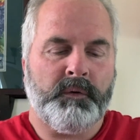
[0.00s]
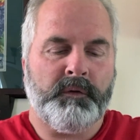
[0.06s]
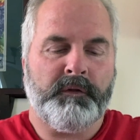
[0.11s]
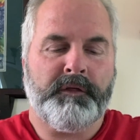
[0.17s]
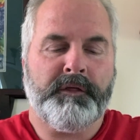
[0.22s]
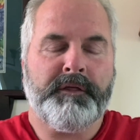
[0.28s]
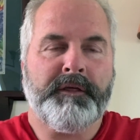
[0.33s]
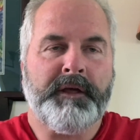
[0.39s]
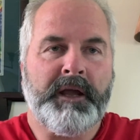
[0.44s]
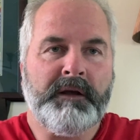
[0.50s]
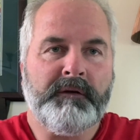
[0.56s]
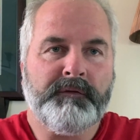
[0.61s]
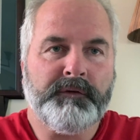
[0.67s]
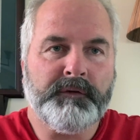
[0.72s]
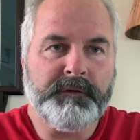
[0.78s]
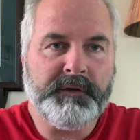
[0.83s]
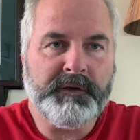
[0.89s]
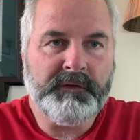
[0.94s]

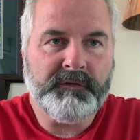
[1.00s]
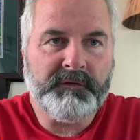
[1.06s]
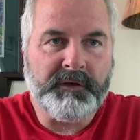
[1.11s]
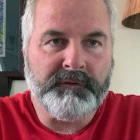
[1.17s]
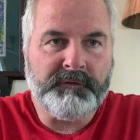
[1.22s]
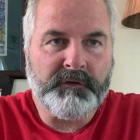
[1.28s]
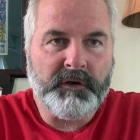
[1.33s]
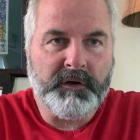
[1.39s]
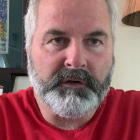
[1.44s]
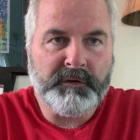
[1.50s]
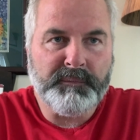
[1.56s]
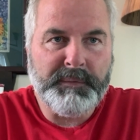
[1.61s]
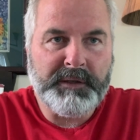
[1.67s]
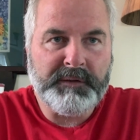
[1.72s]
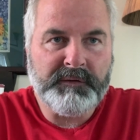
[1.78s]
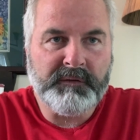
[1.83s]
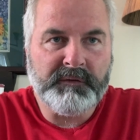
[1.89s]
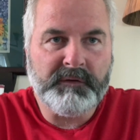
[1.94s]
thankfulness, I've talked
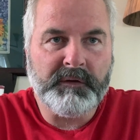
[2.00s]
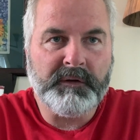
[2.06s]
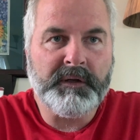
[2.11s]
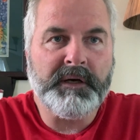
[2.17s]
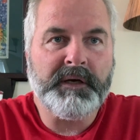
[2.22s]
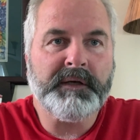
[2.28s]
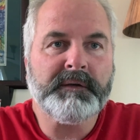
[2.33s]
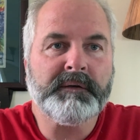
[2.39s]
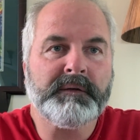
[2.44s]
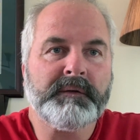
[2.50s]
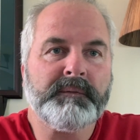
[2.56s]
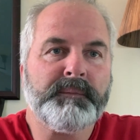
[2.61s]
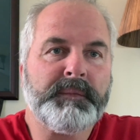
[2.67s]
about this a lot